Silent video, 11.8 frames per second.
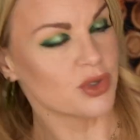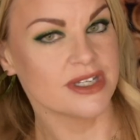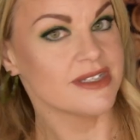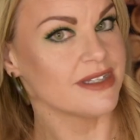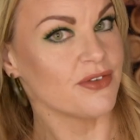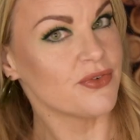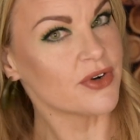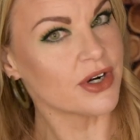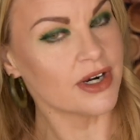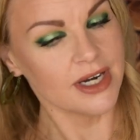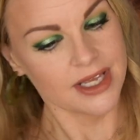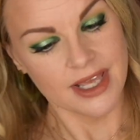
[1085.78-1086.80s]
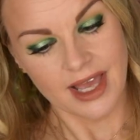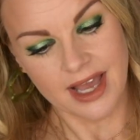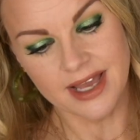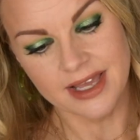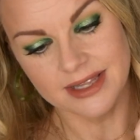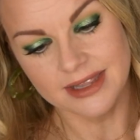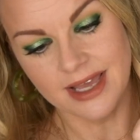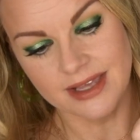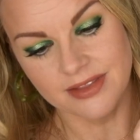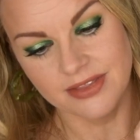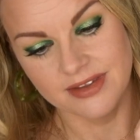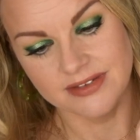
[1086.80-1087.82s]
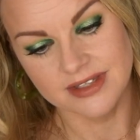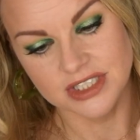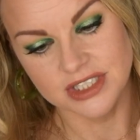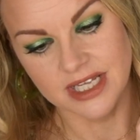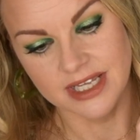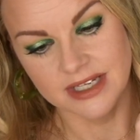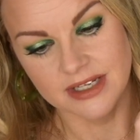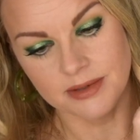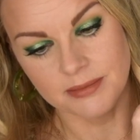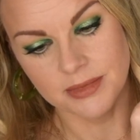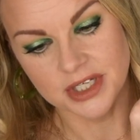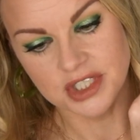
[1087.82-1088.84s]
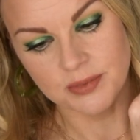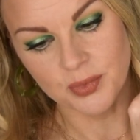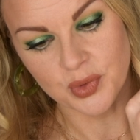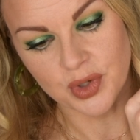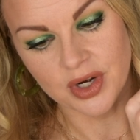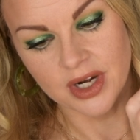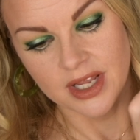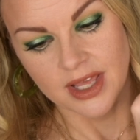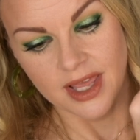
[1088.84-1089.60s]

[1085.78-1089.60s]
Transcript: more stiffer. I like this shade much more.